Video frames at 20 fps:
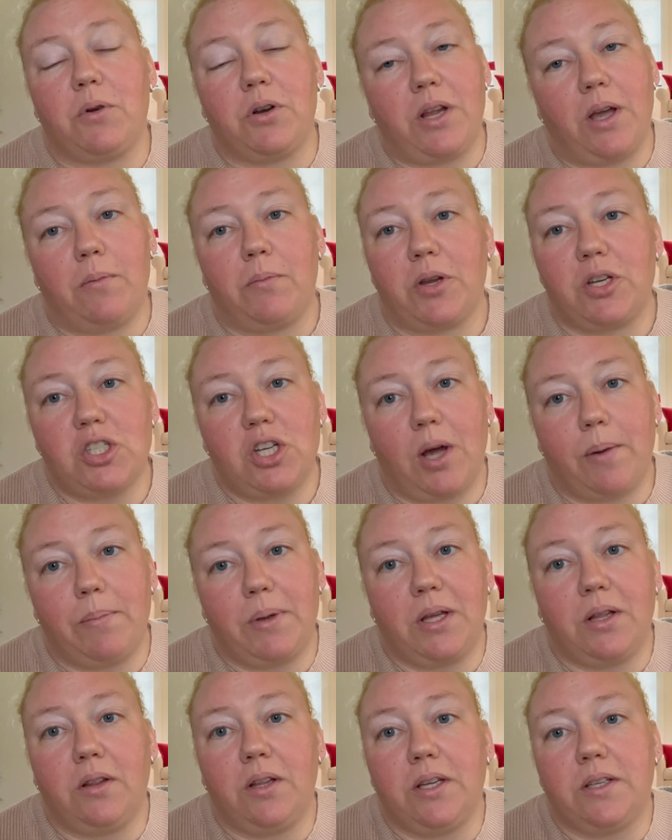down my
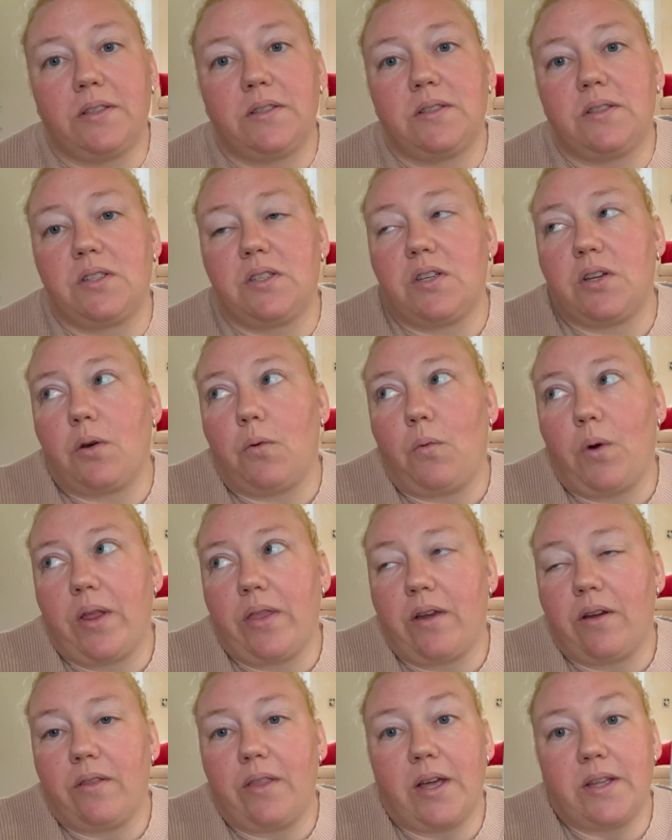shopping list,
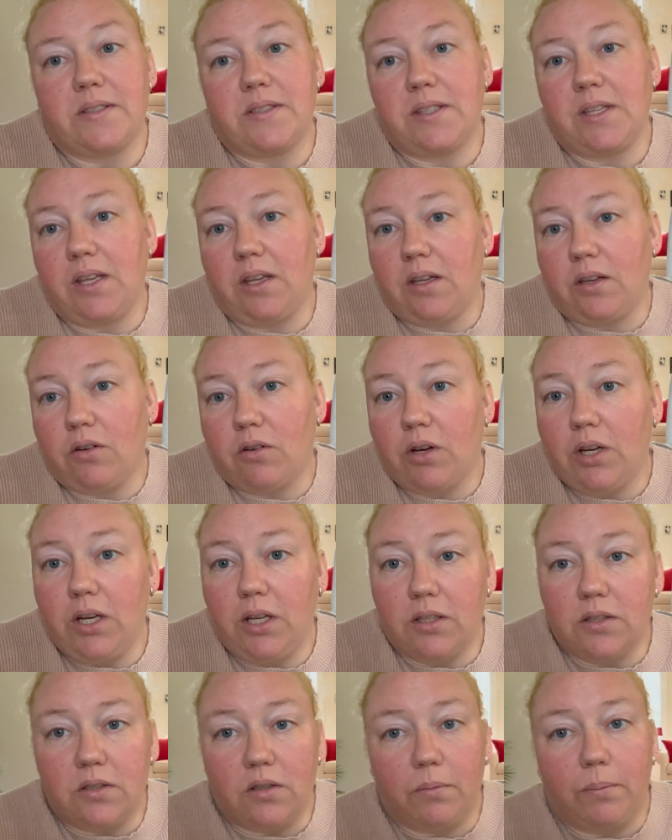whether that's the
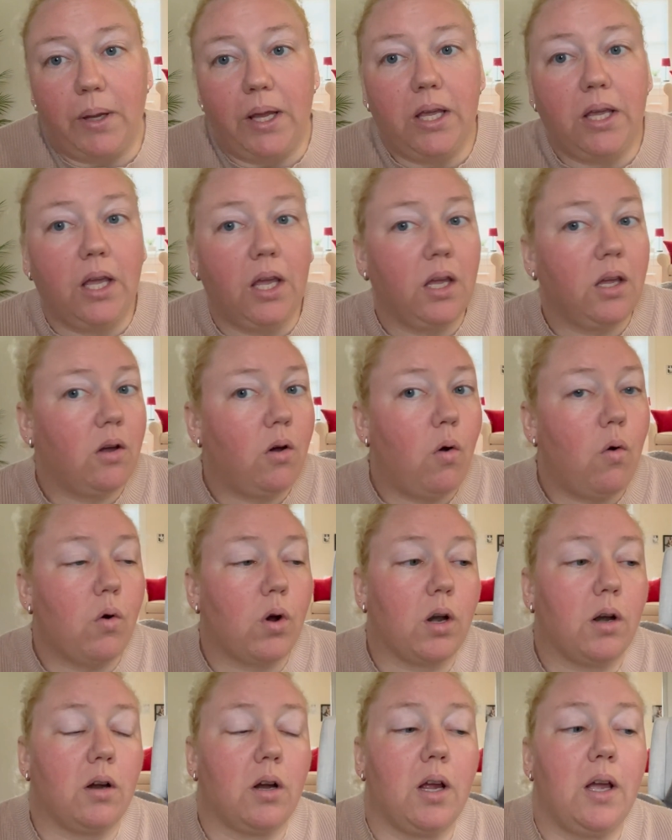ingredients for baking
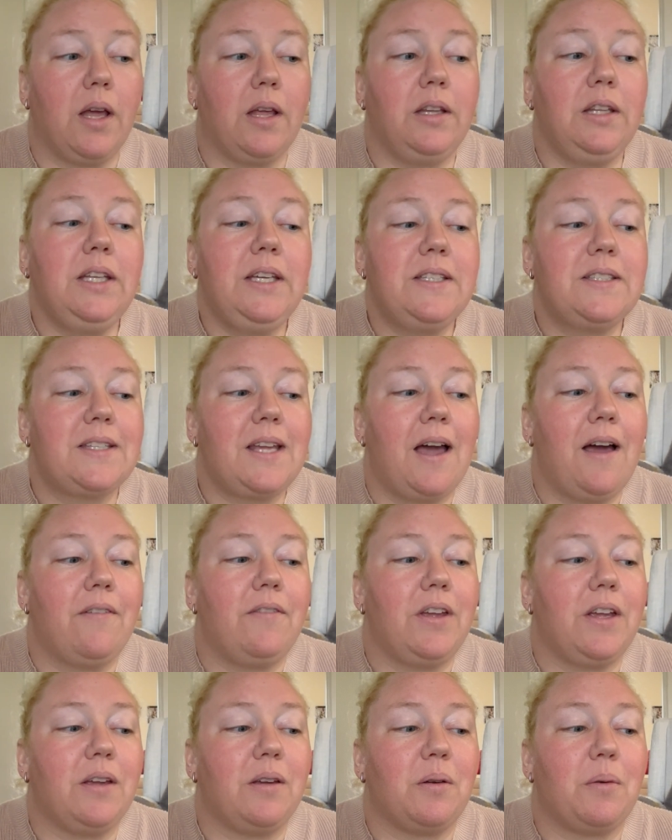or at least
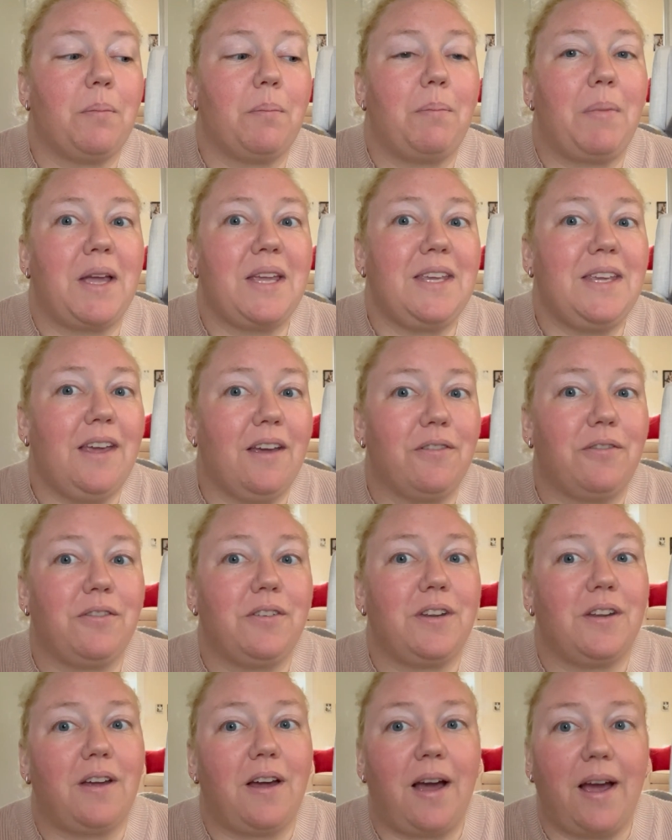having my
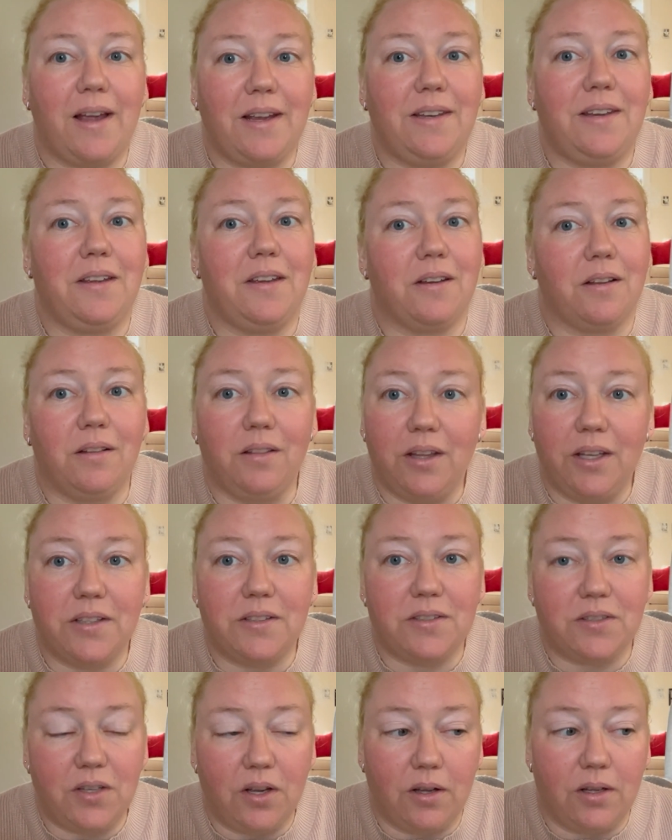gift idea
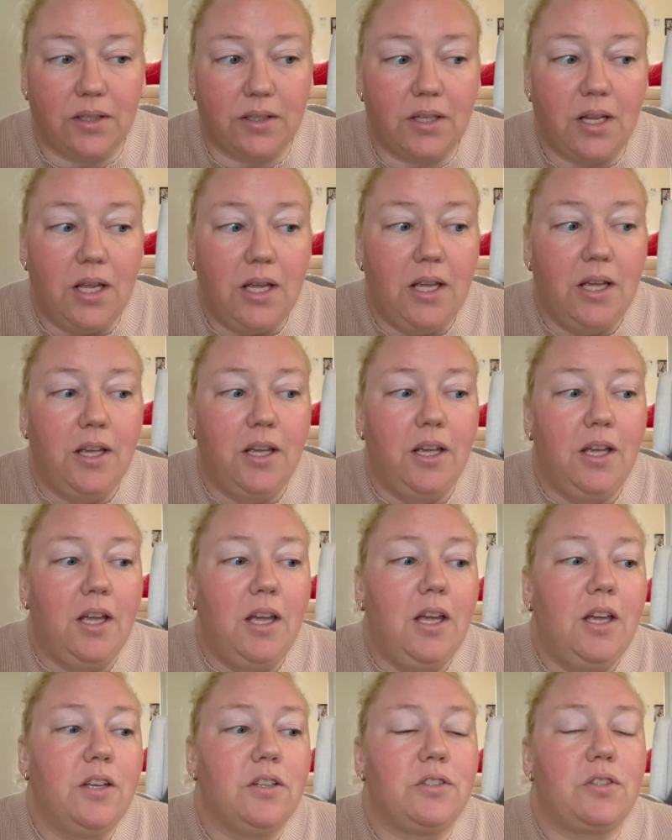list on,
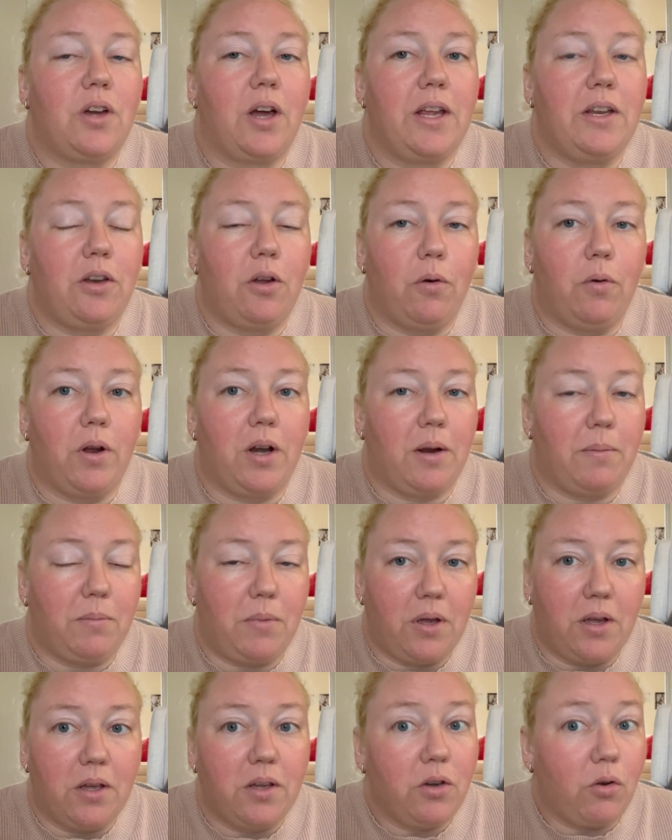so I know what
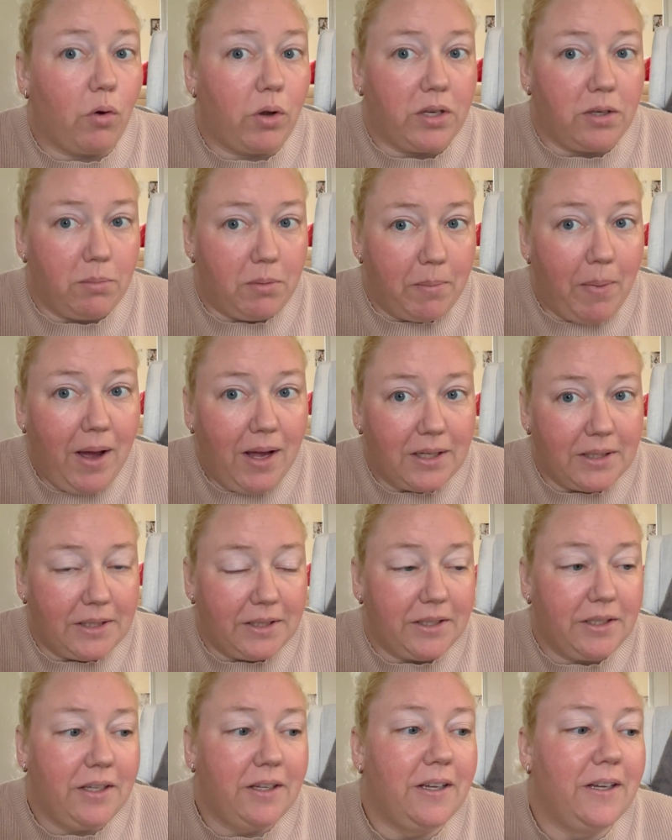I'm going to be
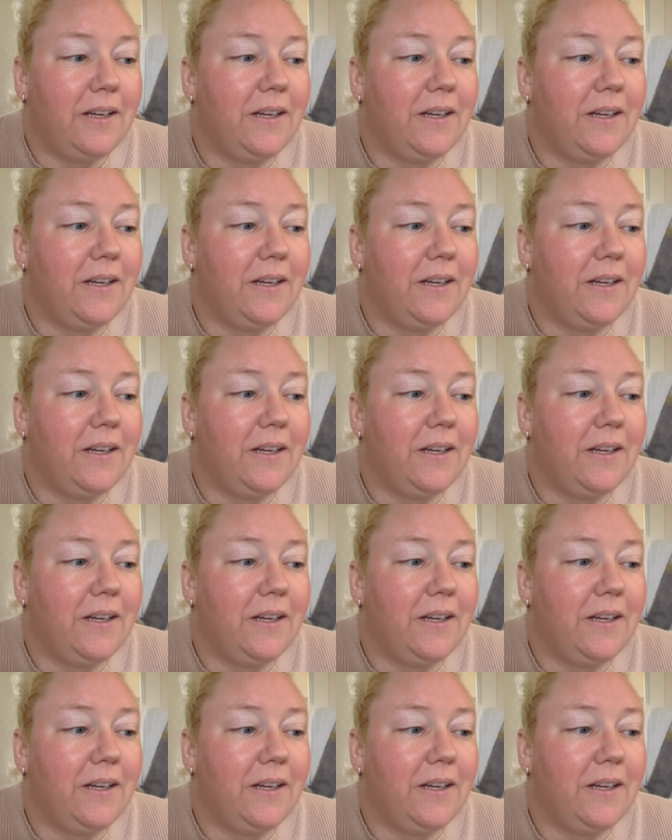buying.